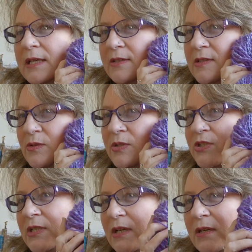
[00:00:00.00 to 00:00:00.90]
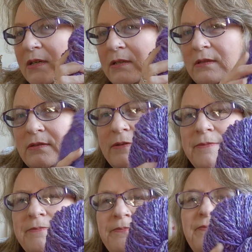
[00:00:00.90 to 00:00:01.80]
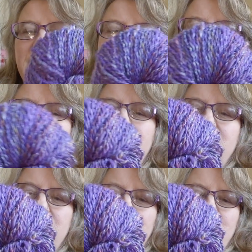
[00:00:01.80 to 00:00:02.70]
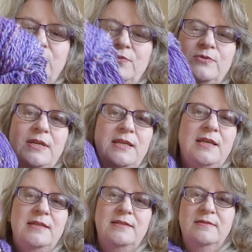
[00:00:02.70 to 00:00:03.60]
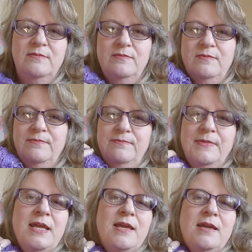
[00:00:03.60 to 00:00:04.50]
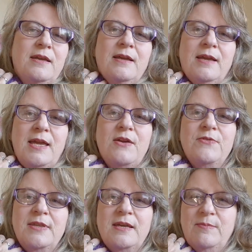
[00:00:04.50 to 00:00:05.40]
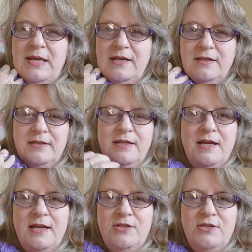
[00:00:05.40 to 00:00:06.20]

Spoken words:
and squishy. Oh, it is just beautiful. It everything about it, I